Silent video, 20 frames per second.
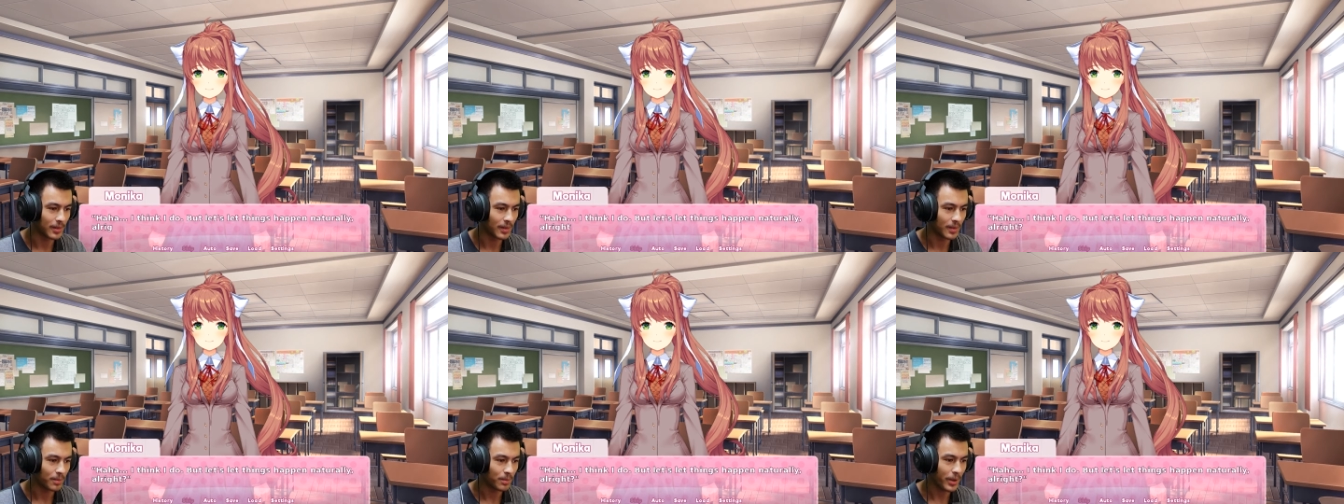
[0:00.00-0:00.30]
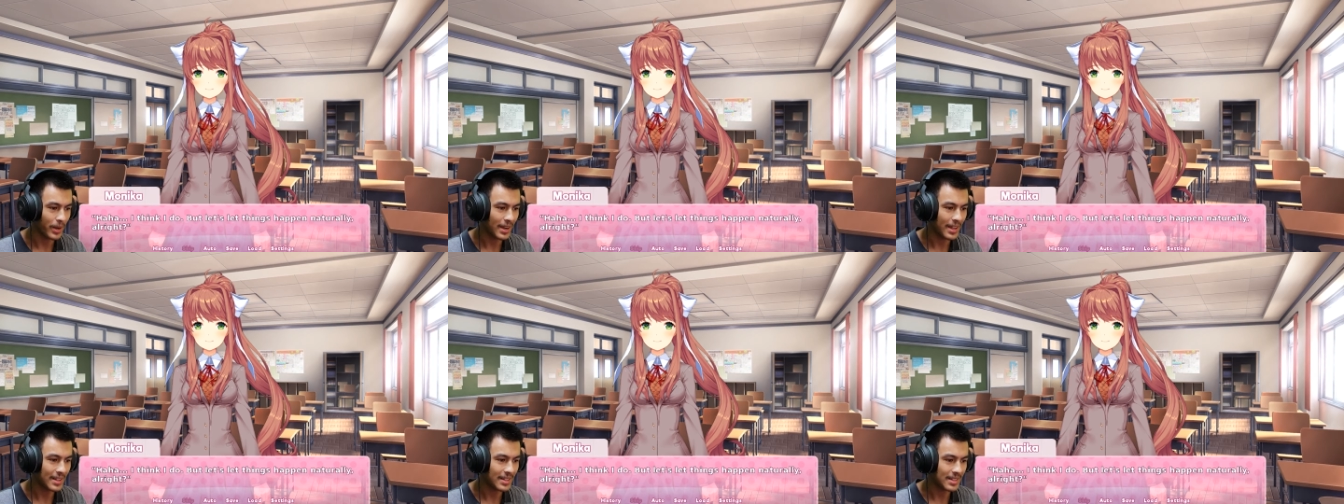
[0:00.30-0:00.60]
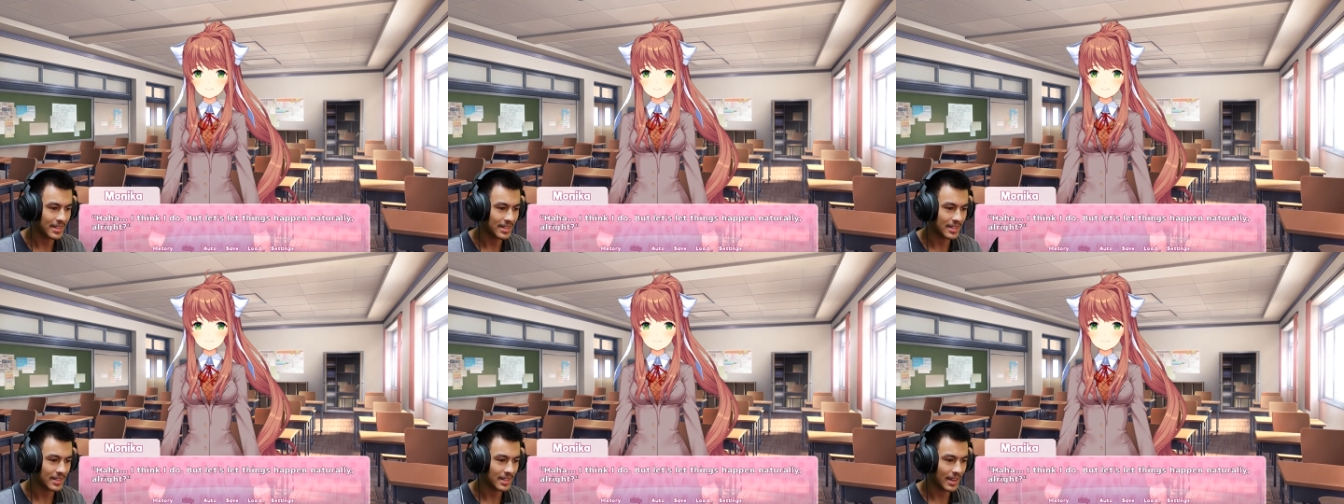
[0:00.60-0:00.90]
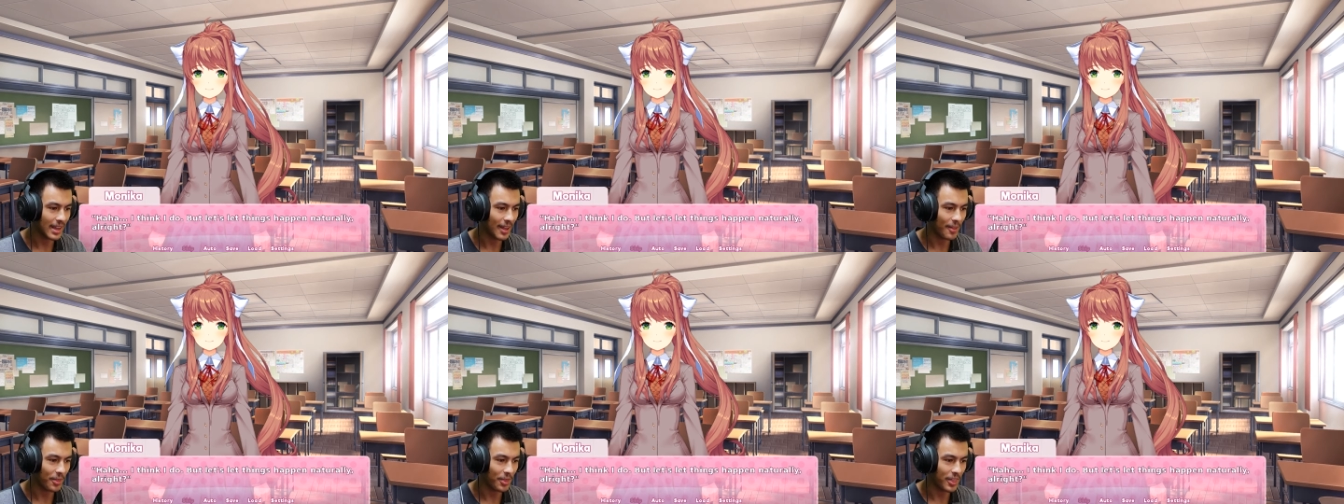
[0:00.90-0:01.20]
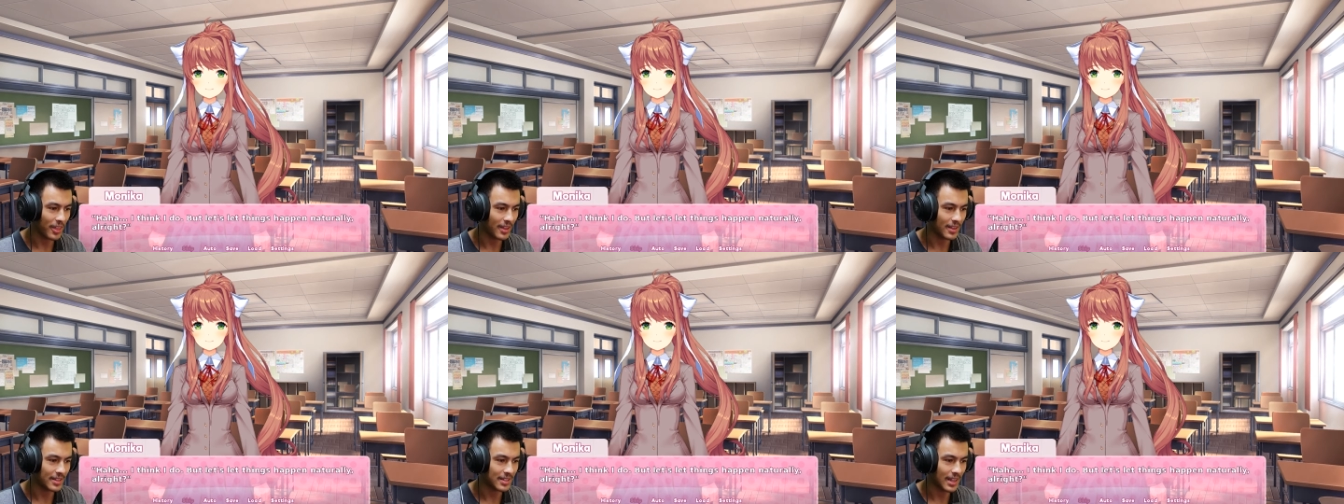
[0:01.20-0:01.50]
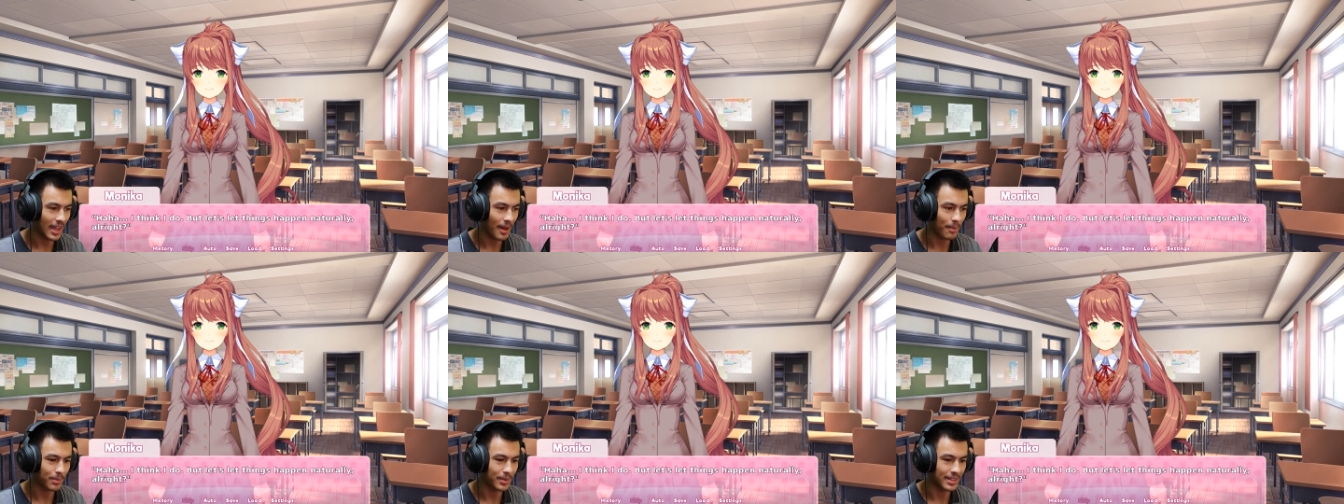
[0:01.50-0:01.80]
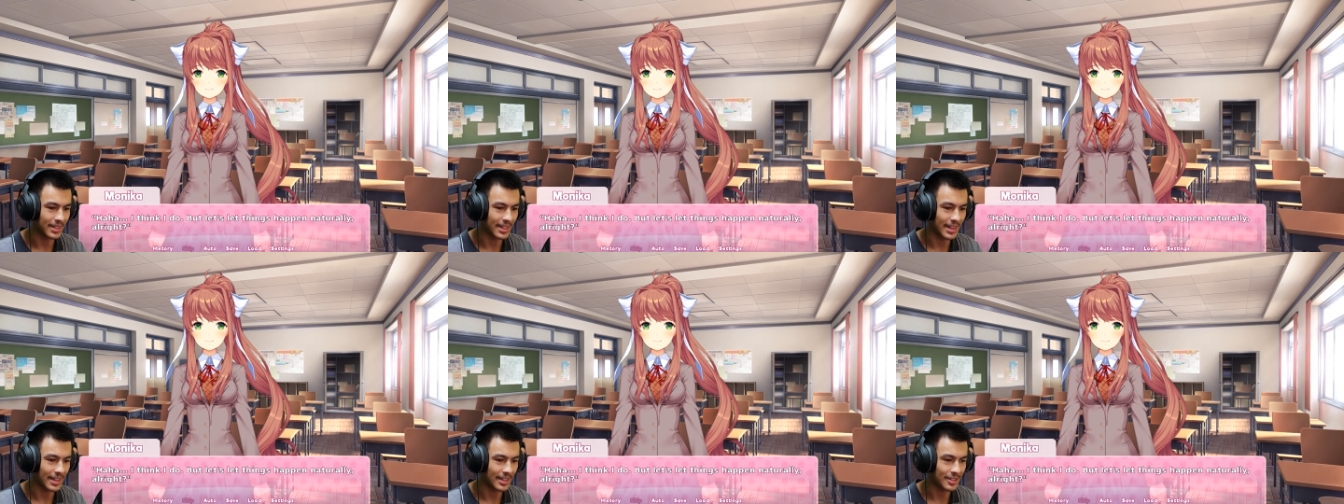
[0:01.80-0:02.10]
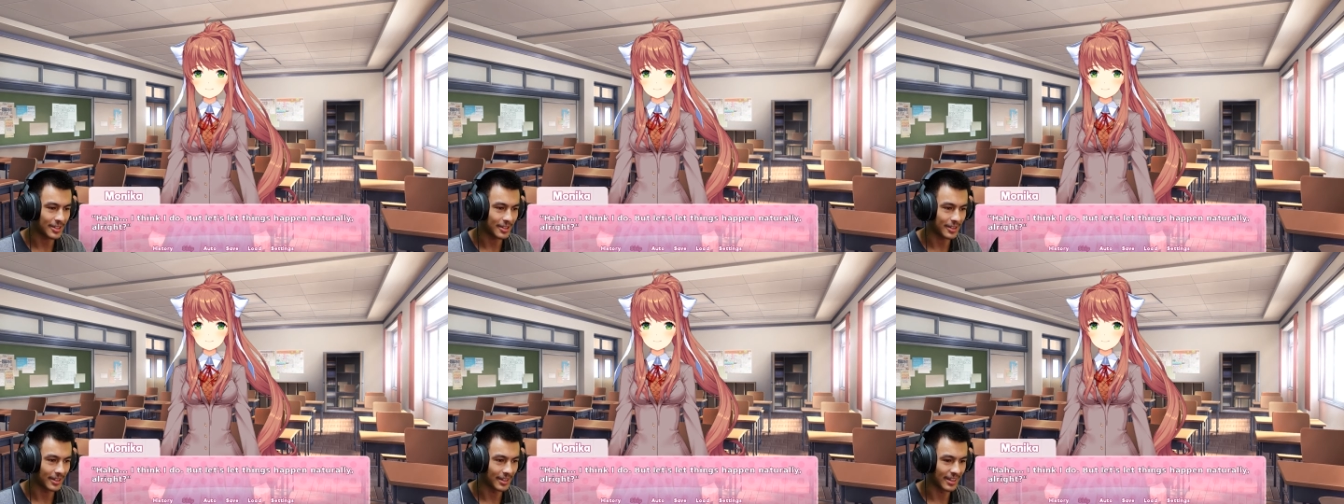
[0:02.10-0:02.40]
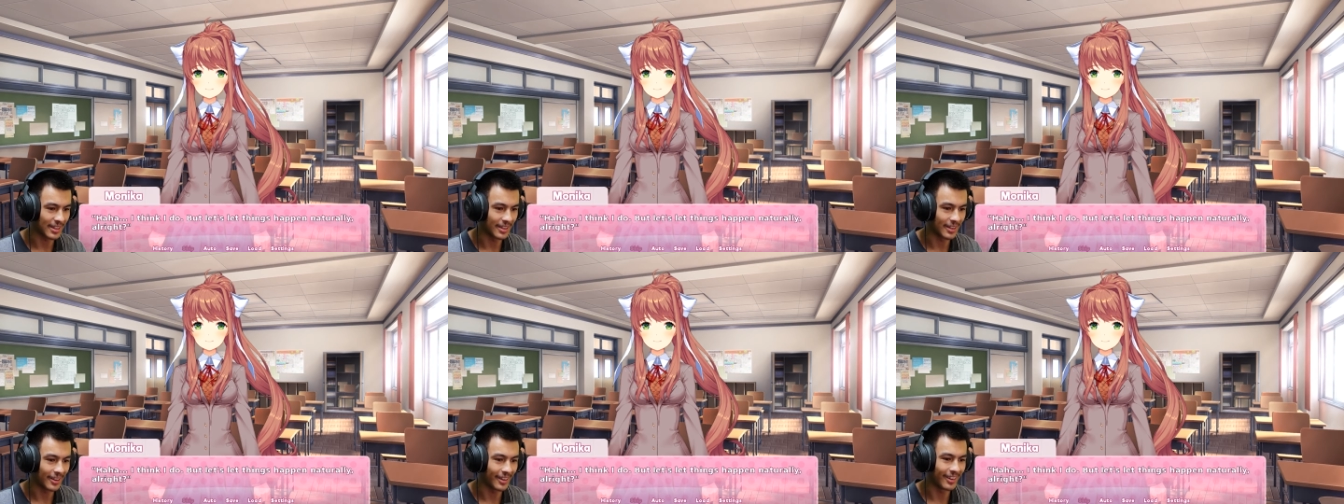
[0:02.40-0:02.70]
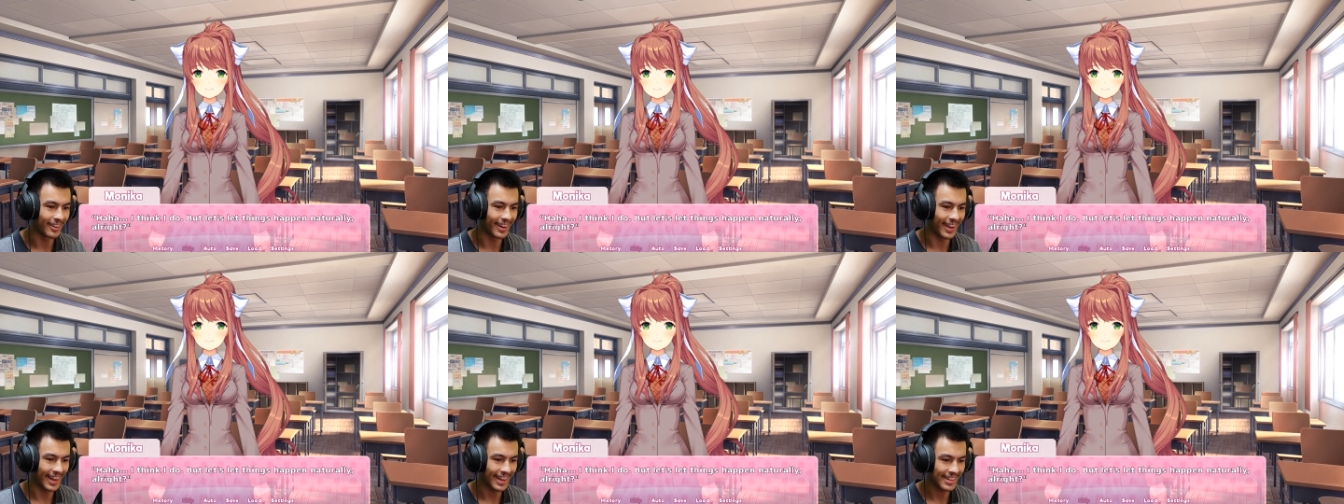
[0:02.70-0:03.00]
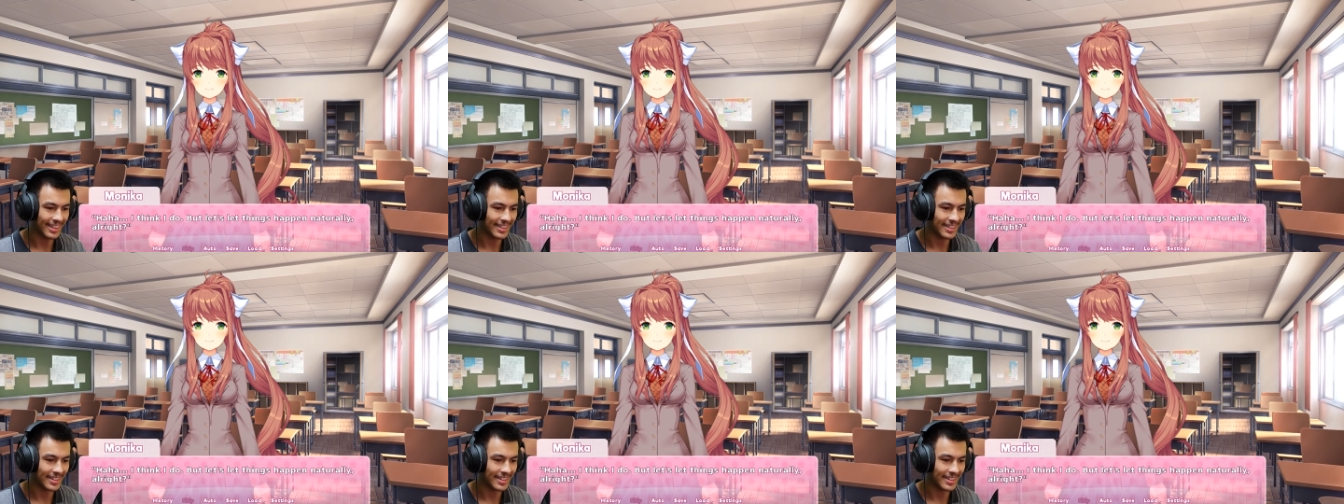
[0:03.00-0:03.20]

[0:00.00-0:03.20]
but let's let things happen naturally, alright?